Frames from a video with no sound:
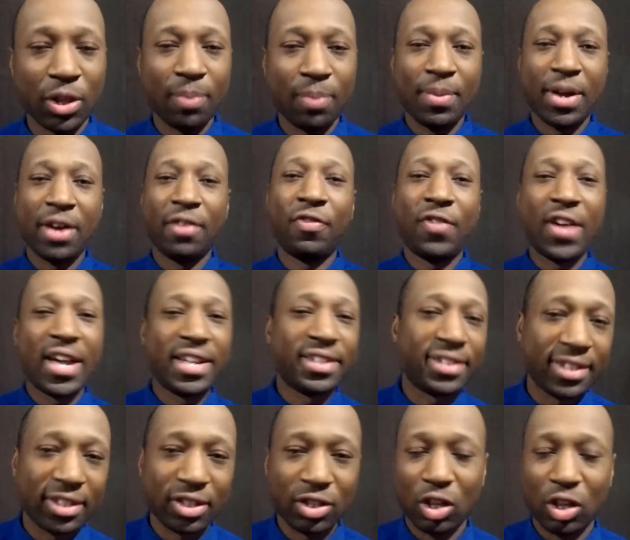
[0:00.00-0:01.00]
or the
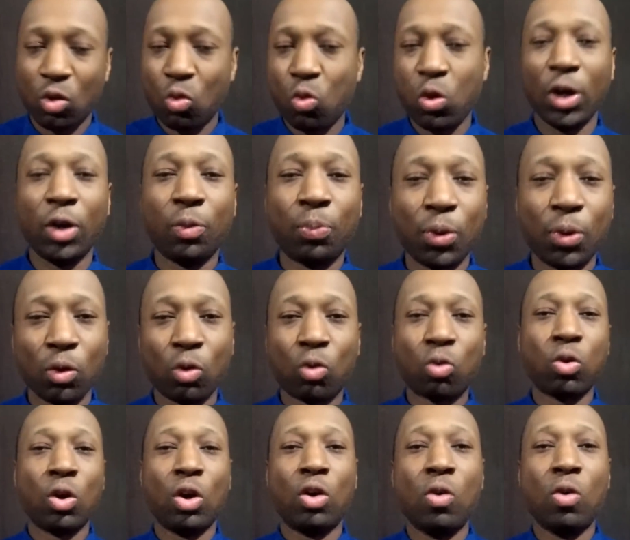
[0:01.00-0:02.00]
malfeasance or the quid pro
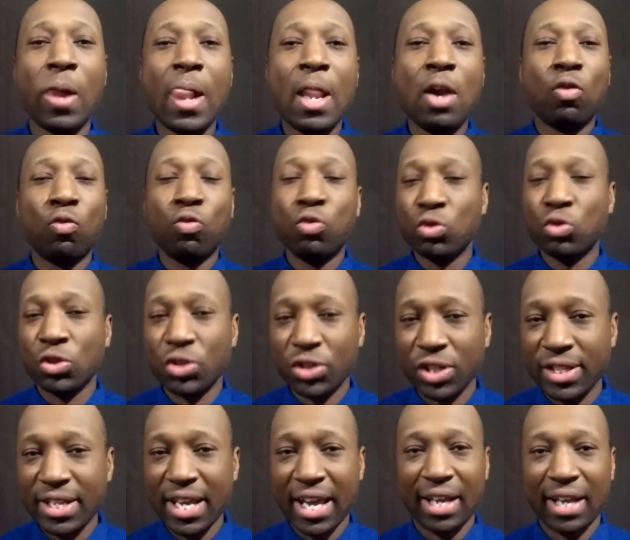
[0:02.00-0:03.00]
quo rules
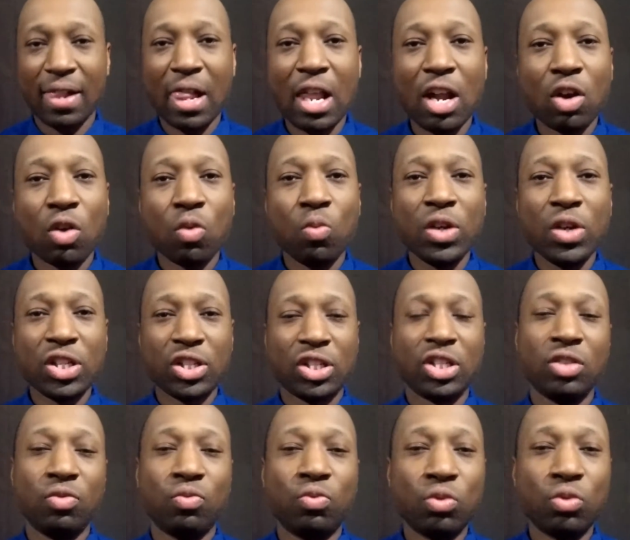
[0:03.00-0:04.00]
the day. We
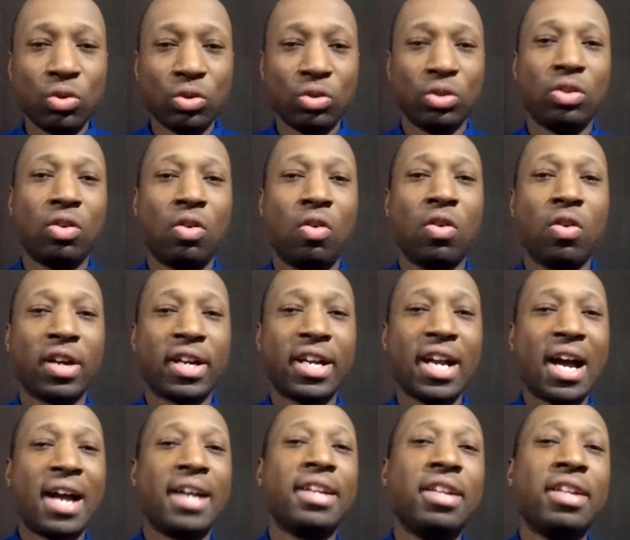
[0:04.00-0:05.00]
should rule or
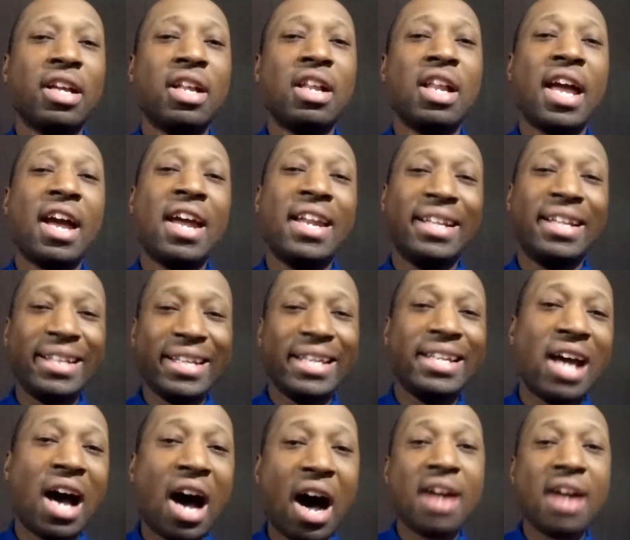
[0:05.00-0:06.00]
guide and
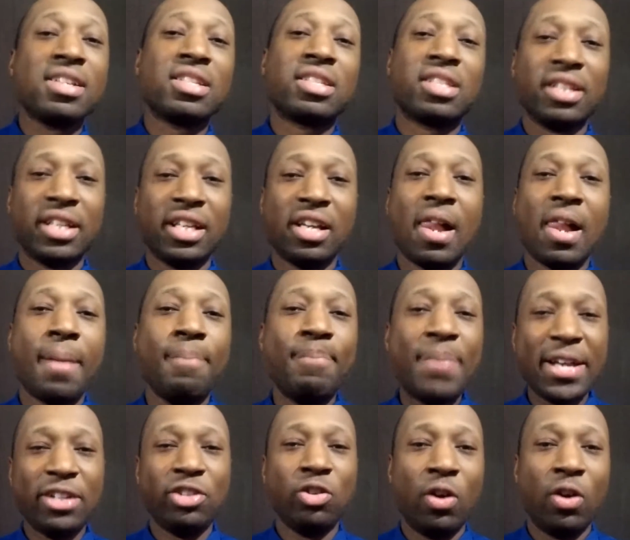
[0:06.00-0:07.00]
lead honestly
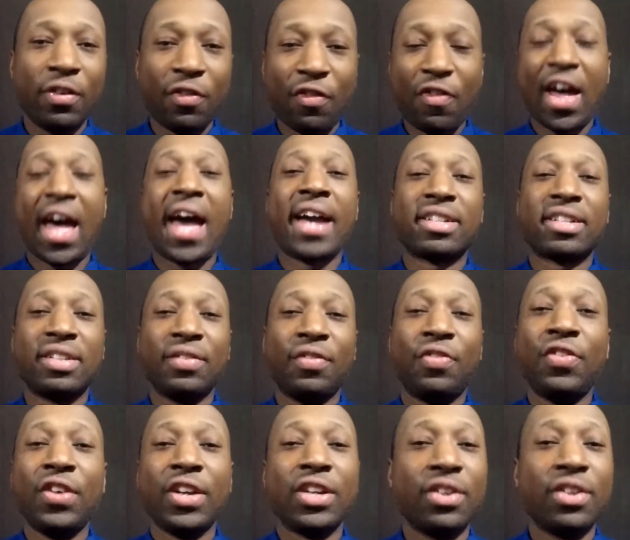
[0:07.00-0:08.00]
based on facts and
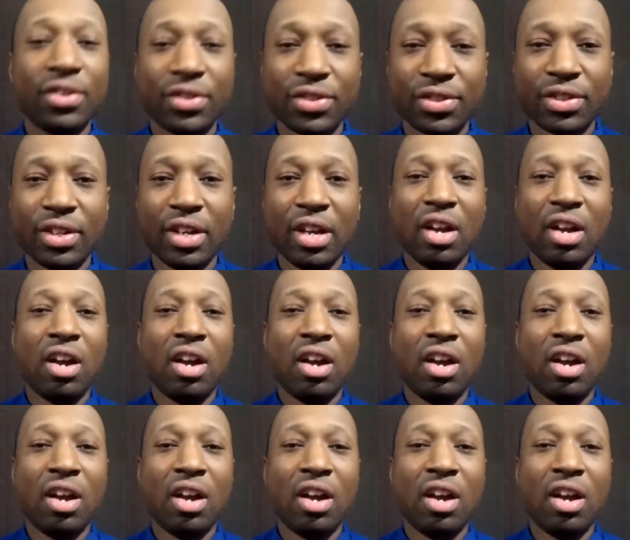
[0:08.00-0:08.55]
figures.